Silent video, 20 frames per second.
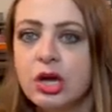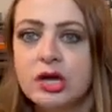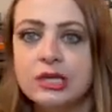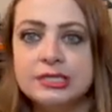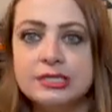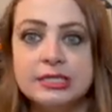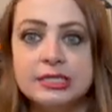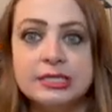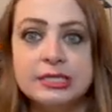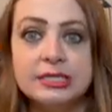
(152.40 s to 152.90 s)

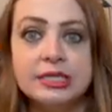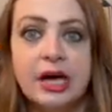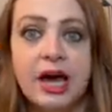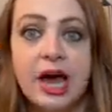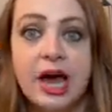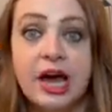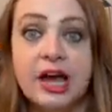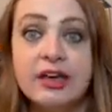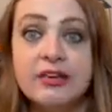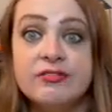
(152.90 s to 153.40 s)
See,
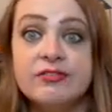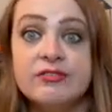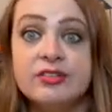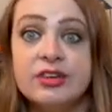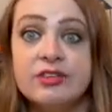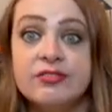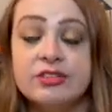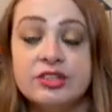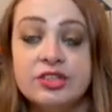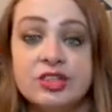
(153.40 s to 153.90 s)
I've
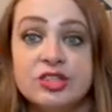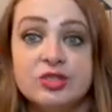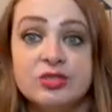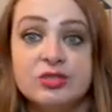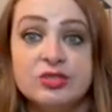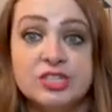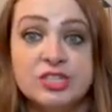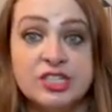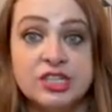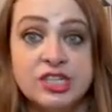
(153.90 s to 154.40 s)
never
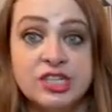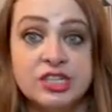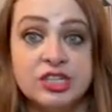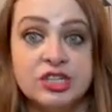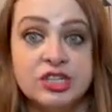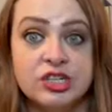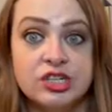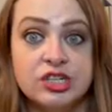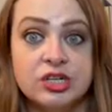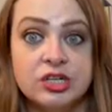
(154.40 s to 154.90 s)
used
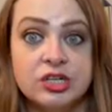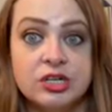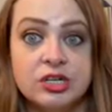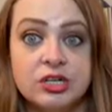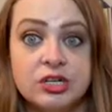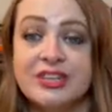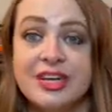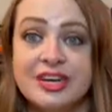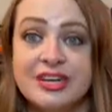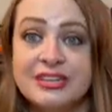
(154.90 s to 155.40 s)
Tinder,
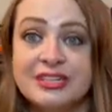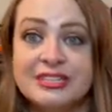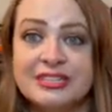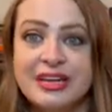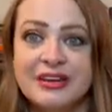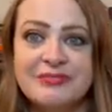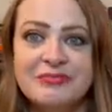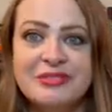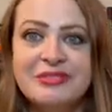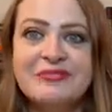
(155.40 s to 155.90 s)
like, because I've
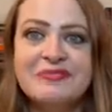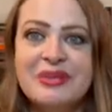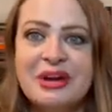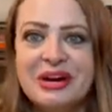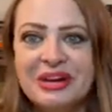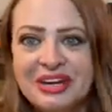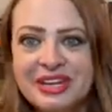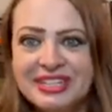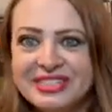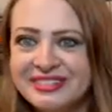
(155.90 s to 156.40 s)
been
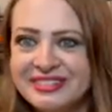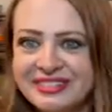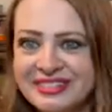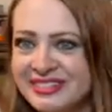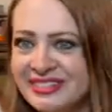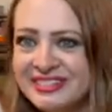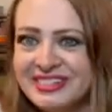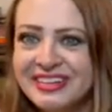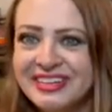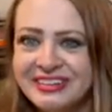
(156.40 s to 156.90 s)
married
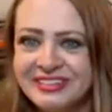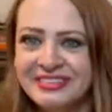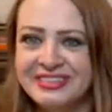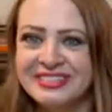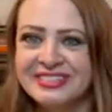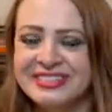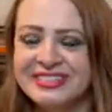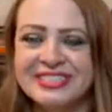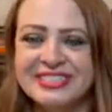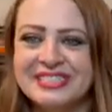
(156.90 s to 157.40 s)

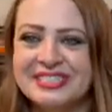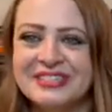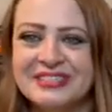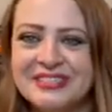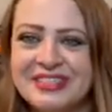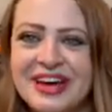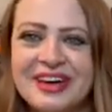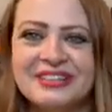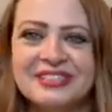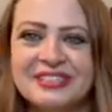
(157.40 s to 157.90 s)
since
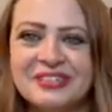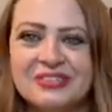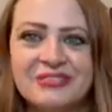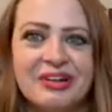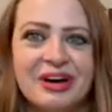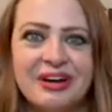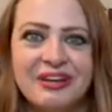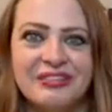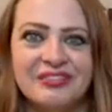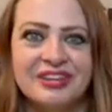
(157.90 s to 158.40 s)

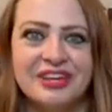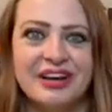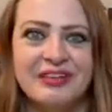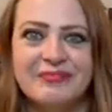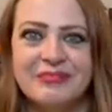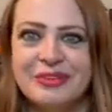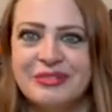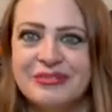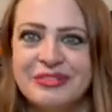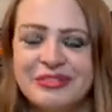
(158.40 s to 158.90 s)
2012 and I've
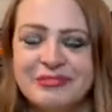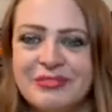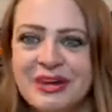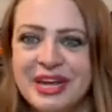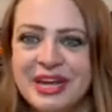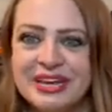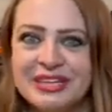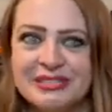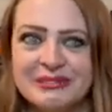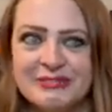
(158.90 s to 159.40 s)
been with my
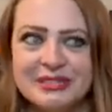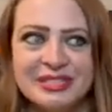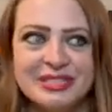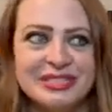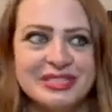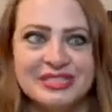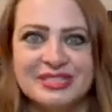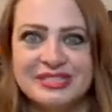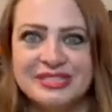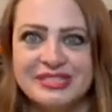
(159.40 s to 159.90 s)
husband
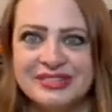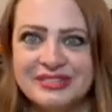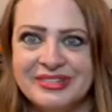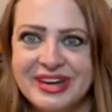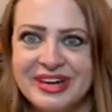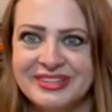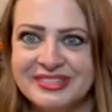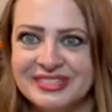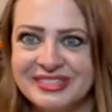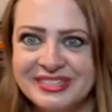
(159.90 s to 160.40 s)
since
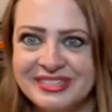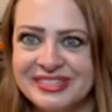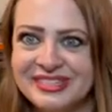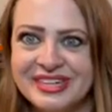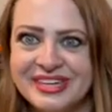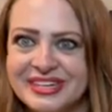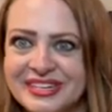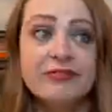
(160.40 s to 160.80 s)
2006.